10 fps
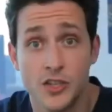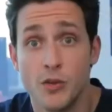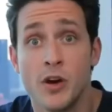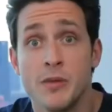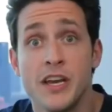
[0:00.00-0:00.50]

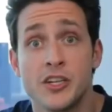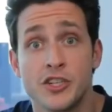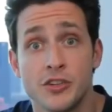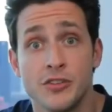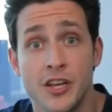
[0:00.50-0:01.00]
So you want to make
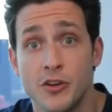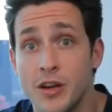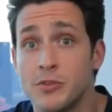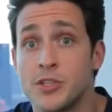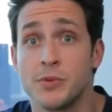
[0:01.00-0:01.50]
sure that
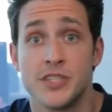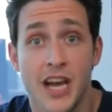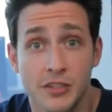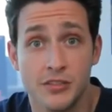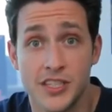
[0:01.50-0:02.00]
you're able to
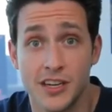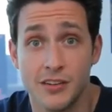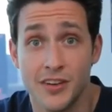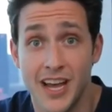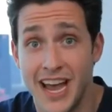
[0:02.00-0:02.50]
protect
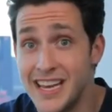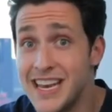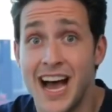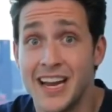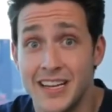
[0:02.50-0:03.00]
yourself
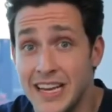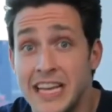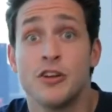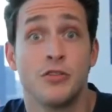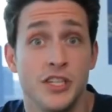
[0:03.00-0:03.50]
and not
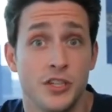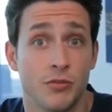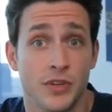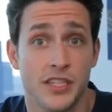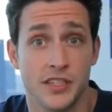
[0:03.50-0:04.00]
increase
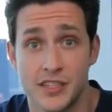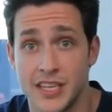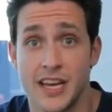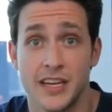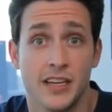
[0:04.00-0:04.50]
your risk
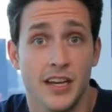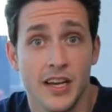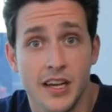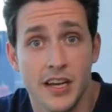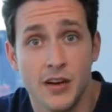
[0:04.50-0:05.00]
to getting
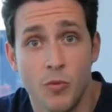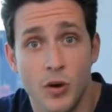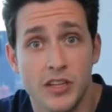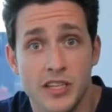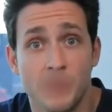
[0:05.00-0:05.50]

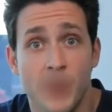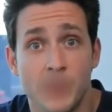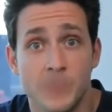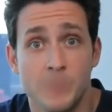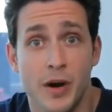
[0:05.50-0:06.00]
one of these
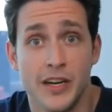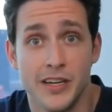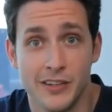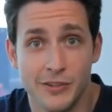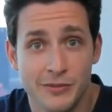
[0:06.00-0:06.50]

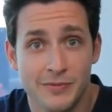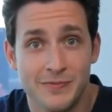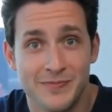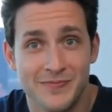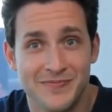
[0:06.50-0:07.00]
biting
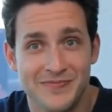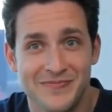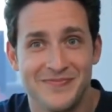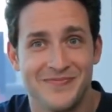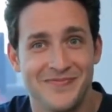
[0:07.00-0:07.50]
you.